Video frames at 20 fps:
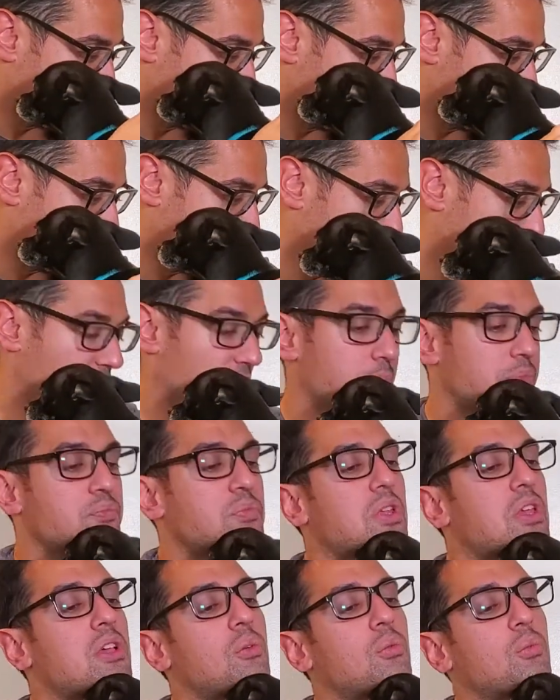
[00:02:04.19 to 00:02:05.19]
And
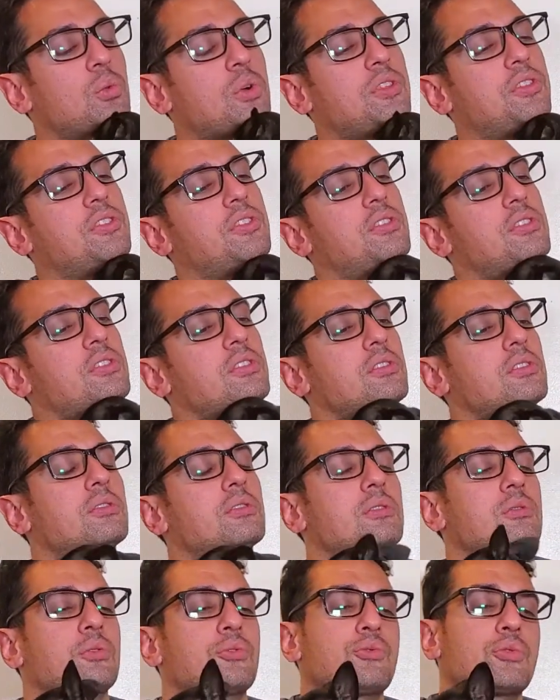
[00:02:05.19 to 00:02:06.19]
with
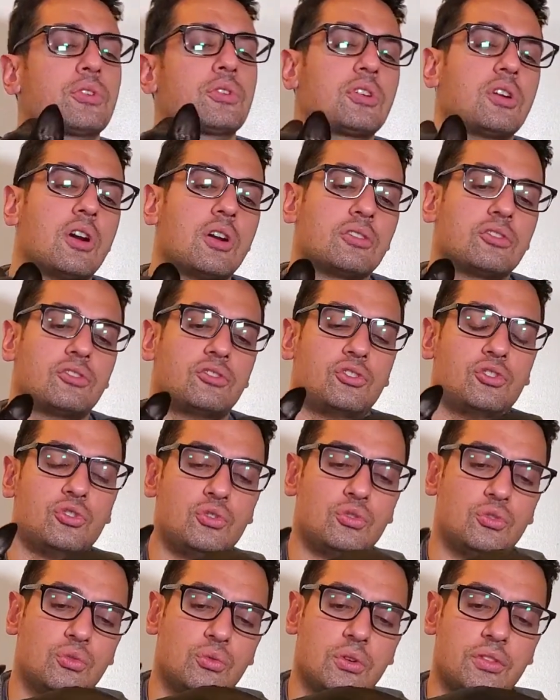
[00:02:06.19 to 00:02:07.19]
regards
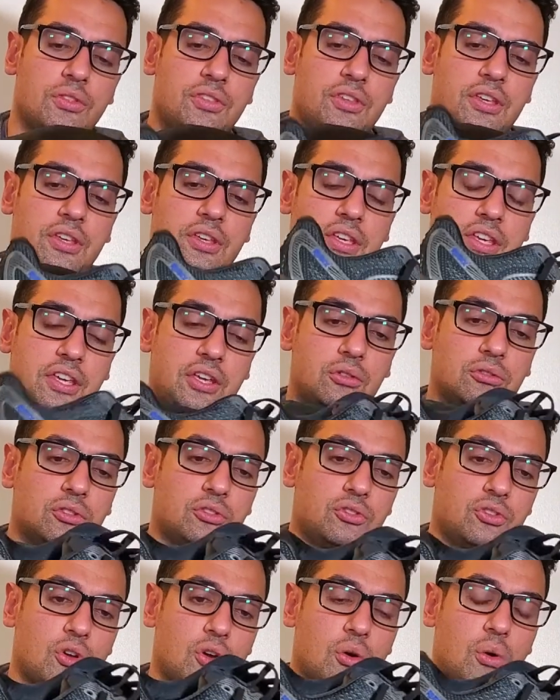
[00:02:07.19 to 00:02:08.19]
to the heel to
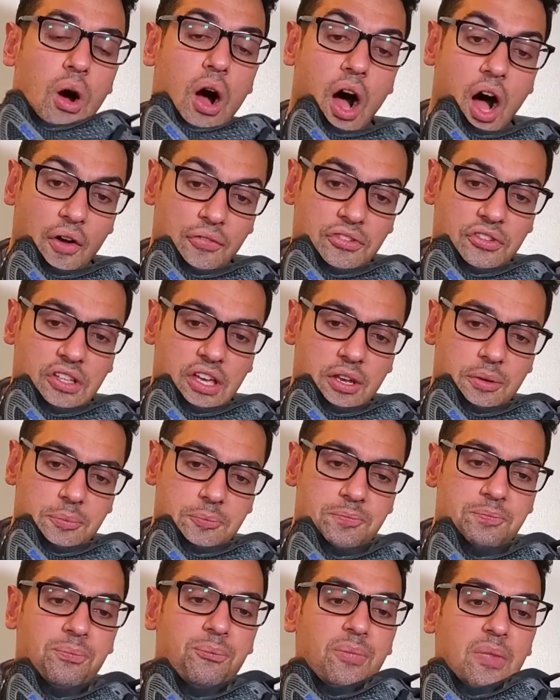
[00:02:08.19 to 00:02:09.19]
toe offset,
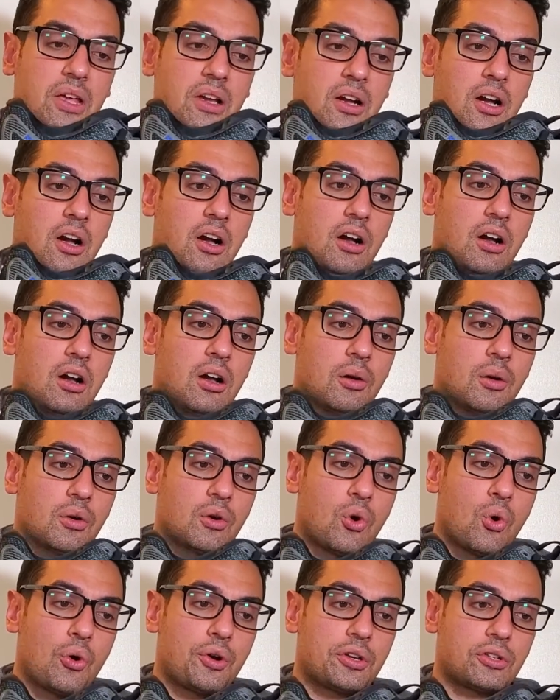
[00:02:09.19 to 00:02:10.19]

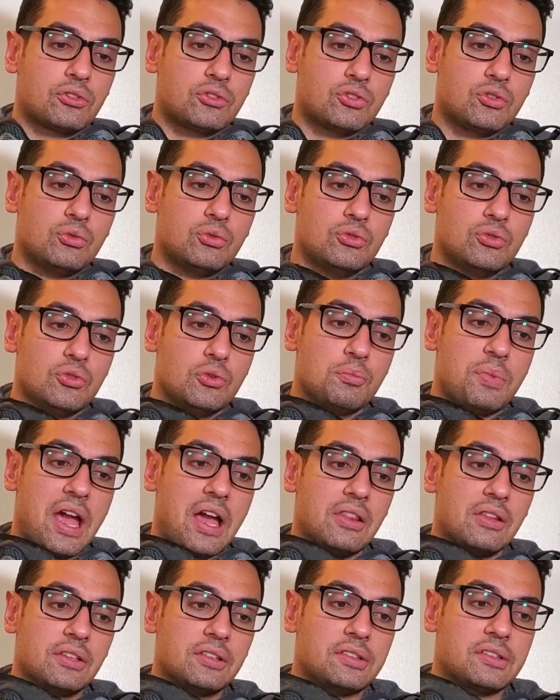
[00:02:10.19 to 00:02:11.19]
according to New
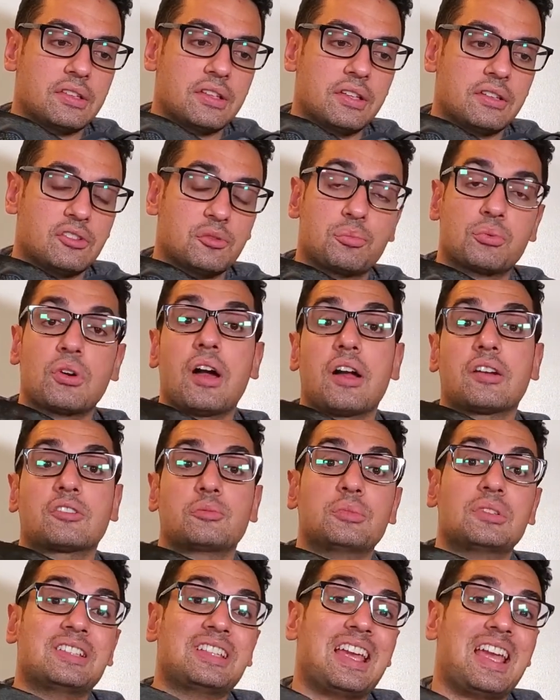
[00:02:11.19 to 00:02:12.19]
Balance, it's
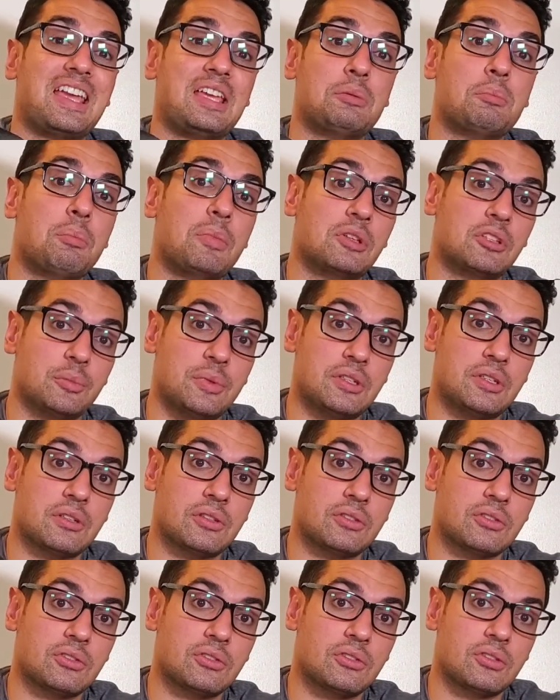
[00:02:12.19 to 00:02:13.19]
approximately 8
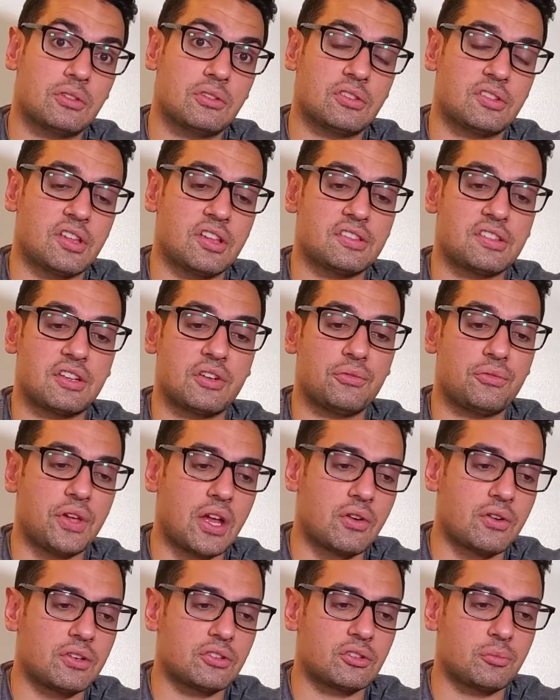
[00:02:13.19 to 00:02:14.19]
millimeters. It says that it
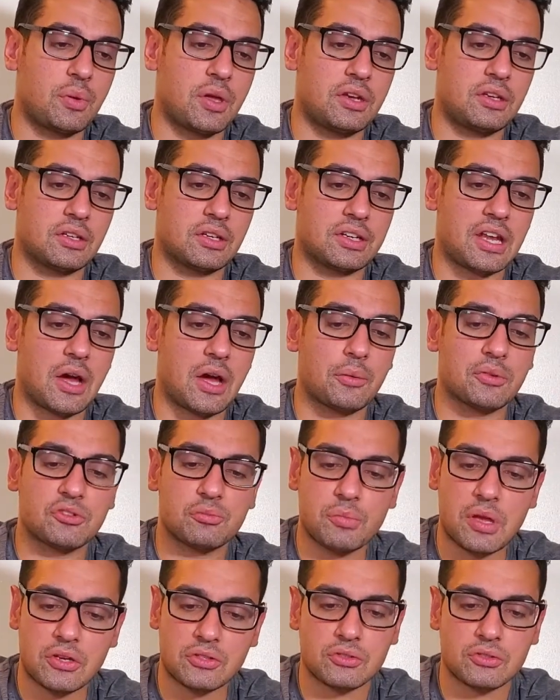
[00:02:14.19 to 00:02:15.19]
varies depending on how it's
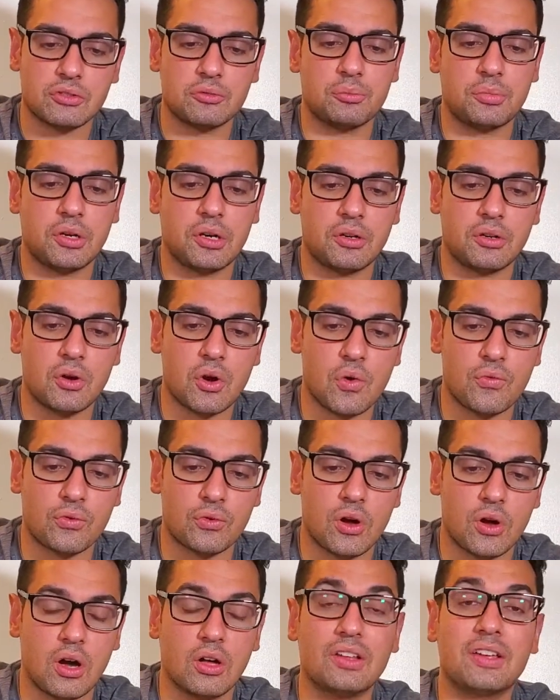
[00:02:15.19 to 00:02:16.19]
measured, but
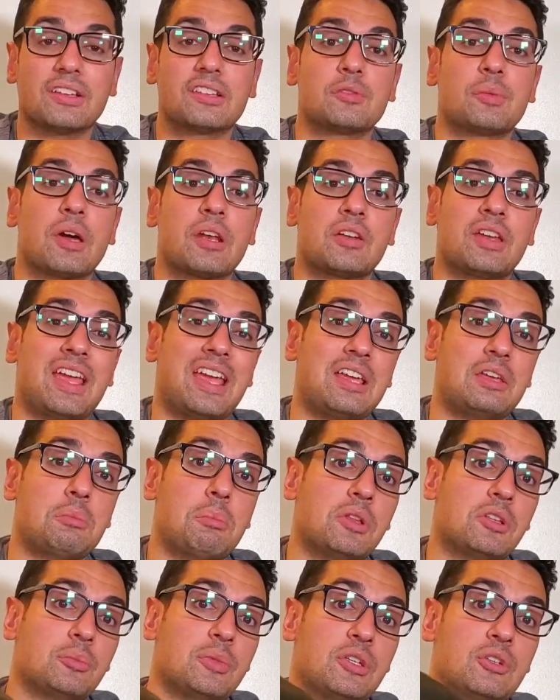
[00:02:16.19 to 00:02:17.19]
overall, it's about an 8
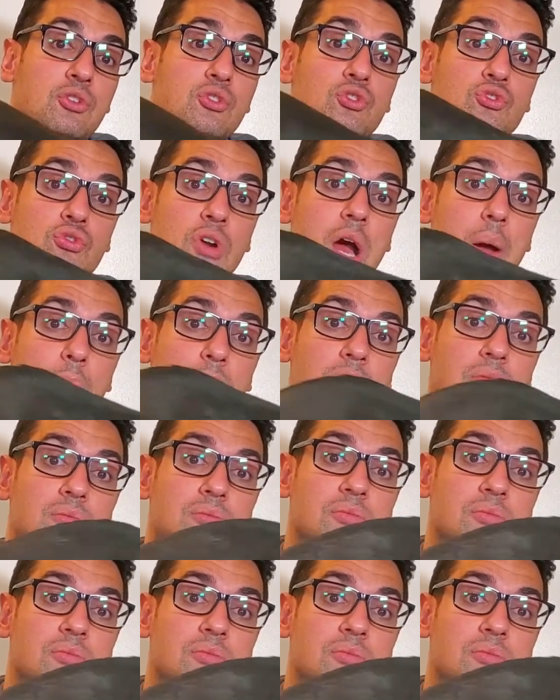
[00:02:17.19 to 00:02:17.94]
millimeter drop.